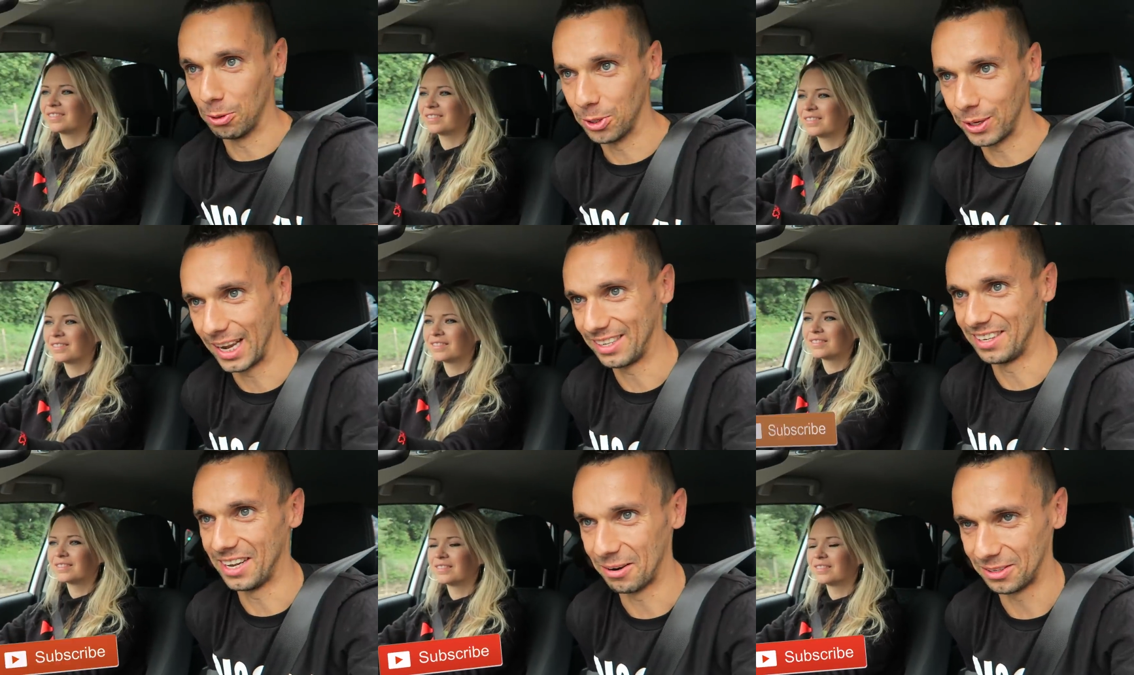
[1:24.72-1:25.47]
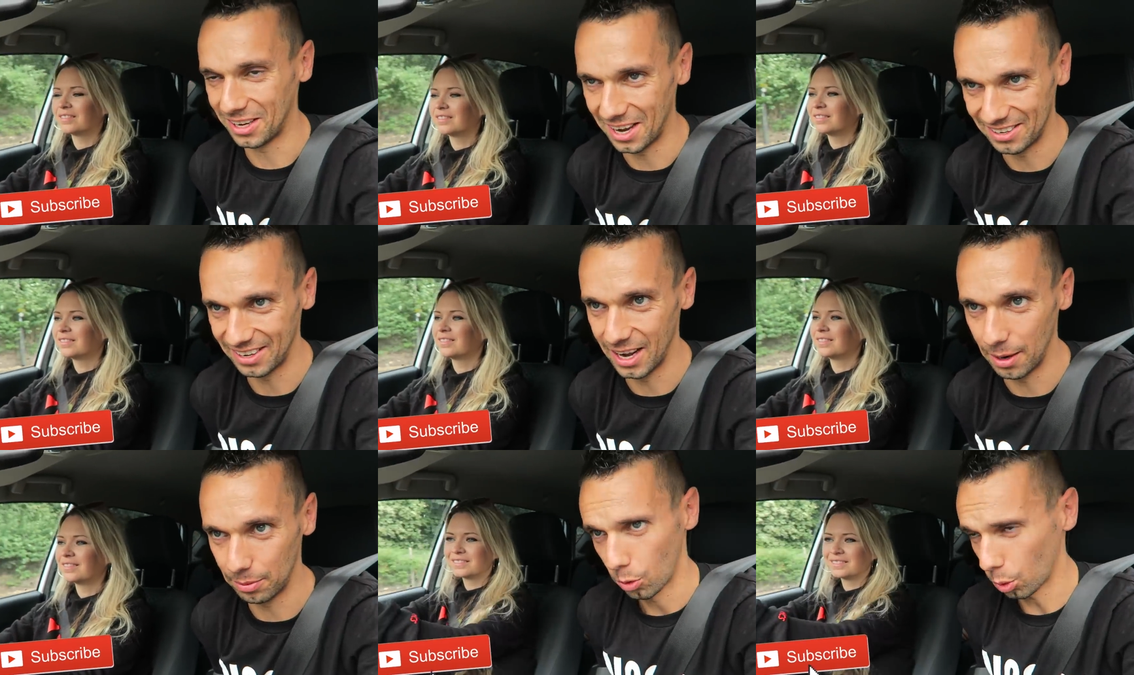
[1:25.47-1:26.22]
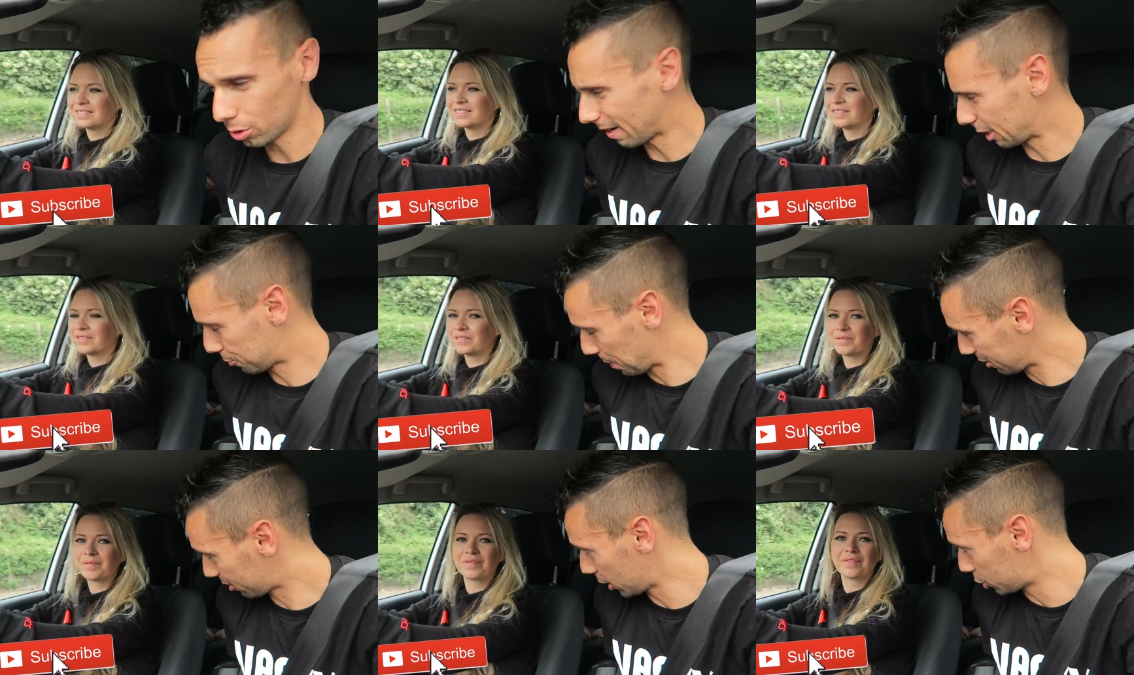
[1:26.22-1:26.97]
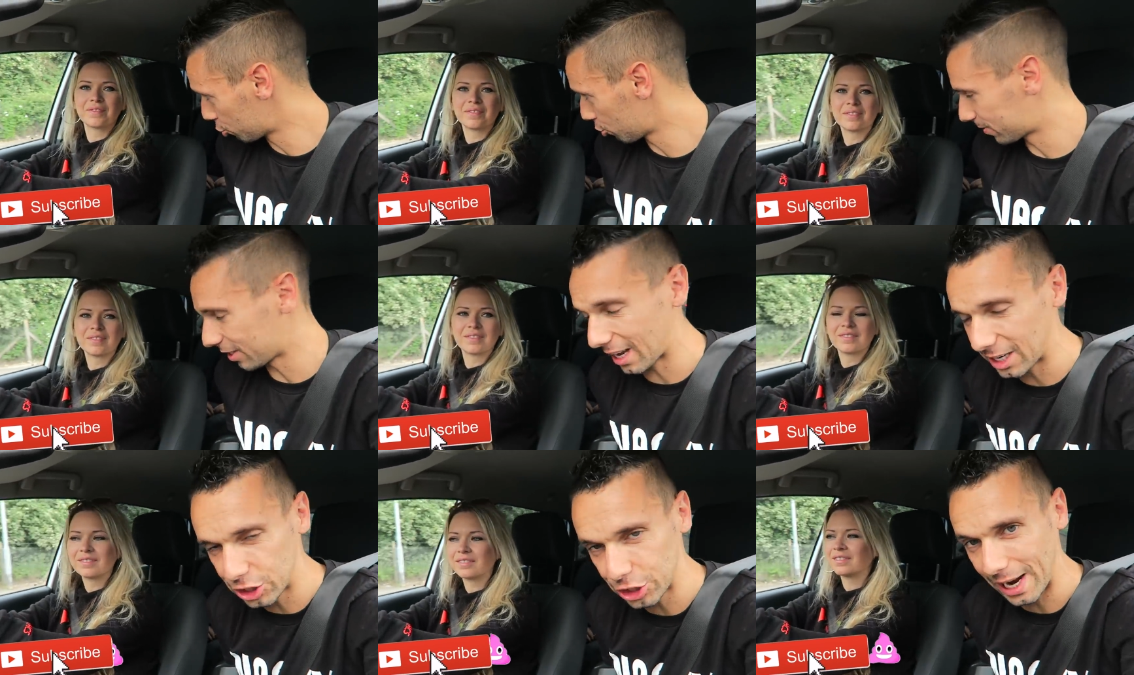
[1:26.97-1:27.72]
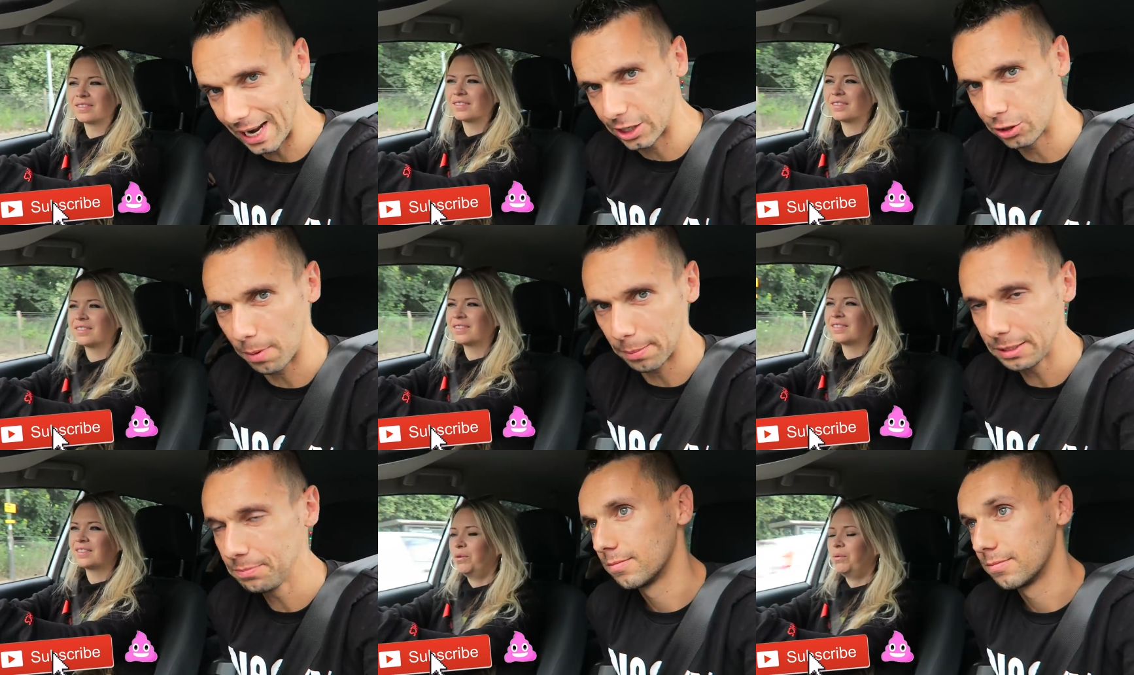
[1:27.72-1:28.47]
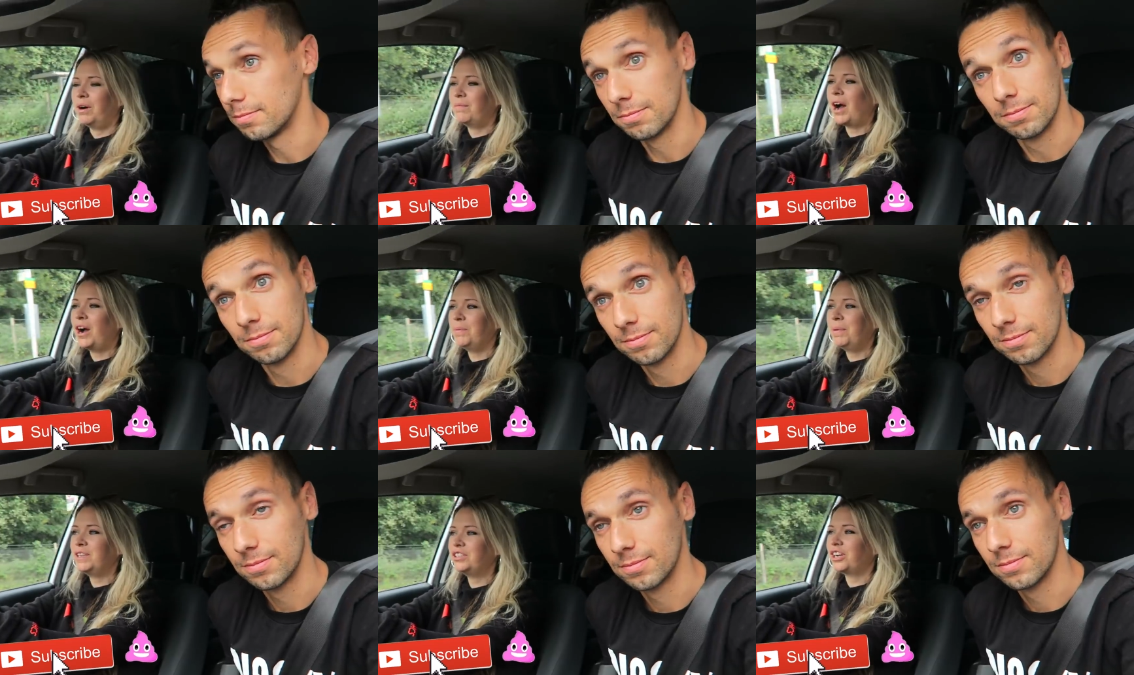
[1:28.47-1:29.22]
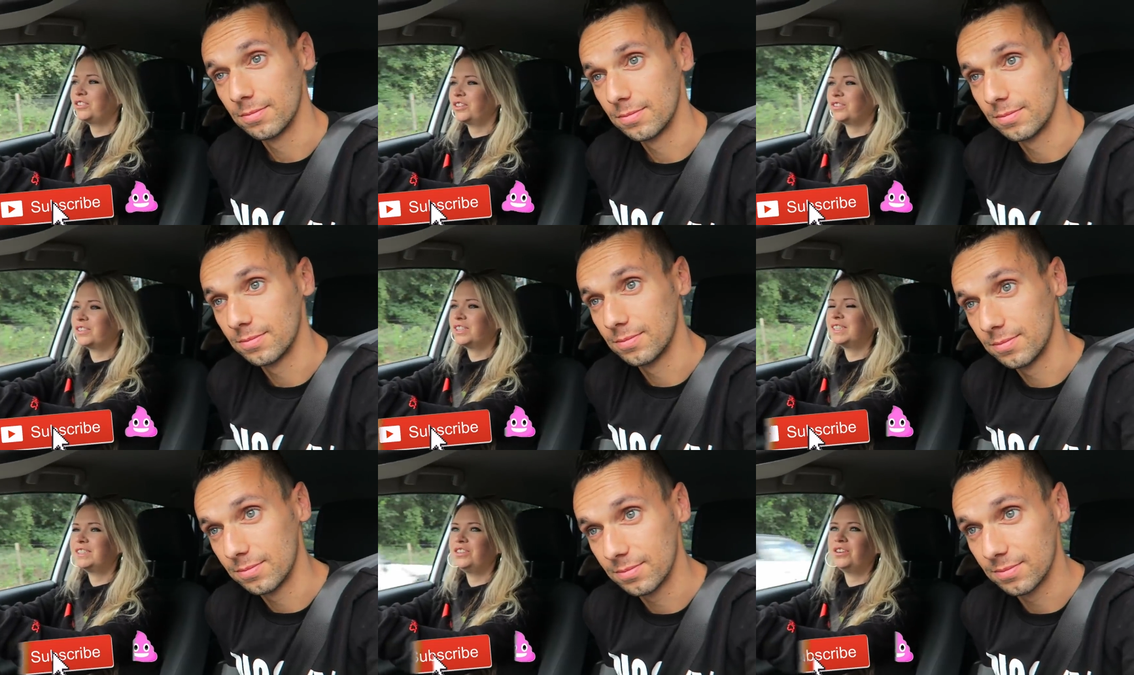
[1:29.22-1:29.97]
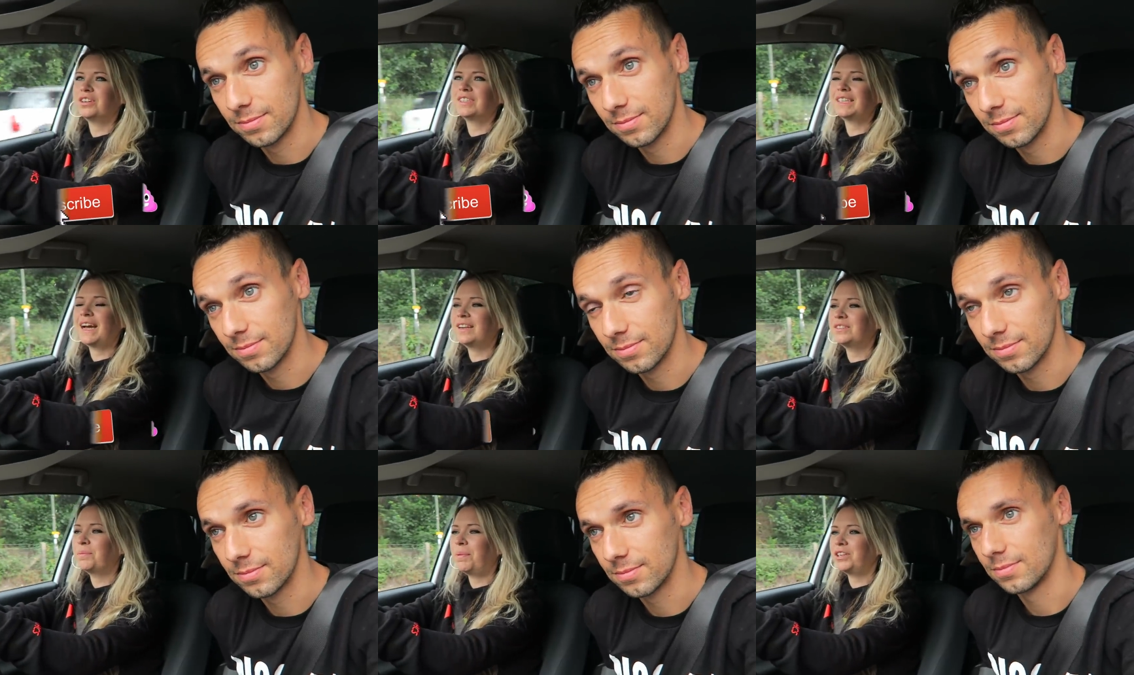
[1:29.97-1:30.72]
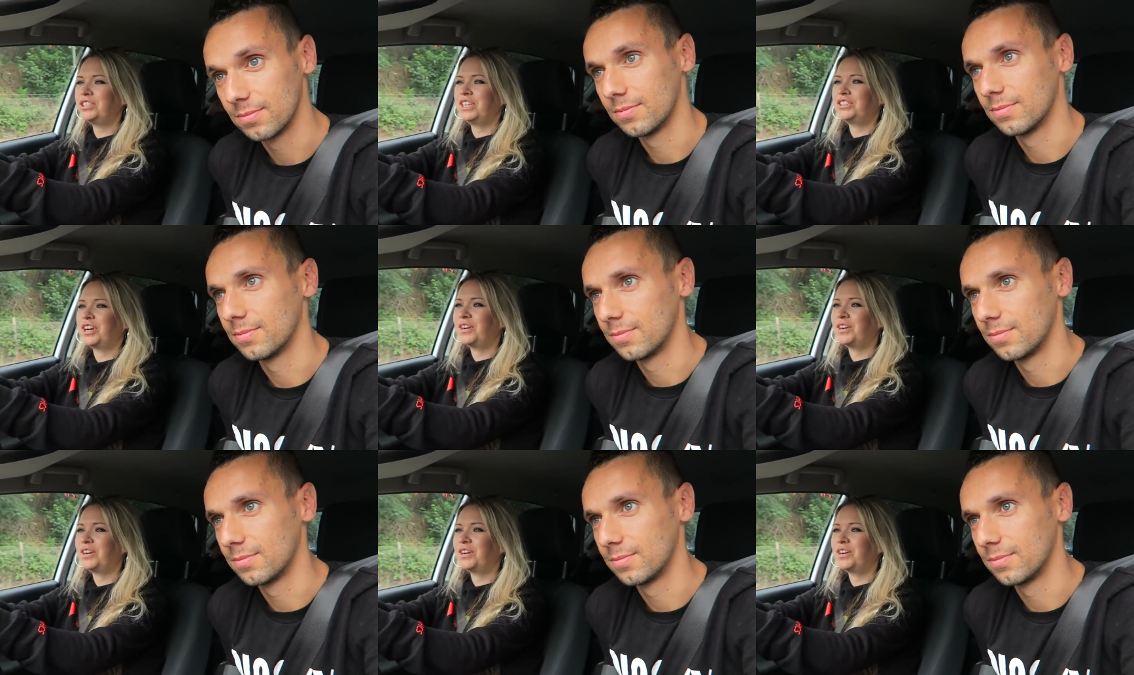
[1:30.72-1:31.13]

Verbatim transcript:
Speaker 1: Jojo gets in there and tears it up. What are your expectations of today's challenge, Mummy?
Speaker 2: Well, I'm hoping Jojo's gonna, you gotta stay under budget,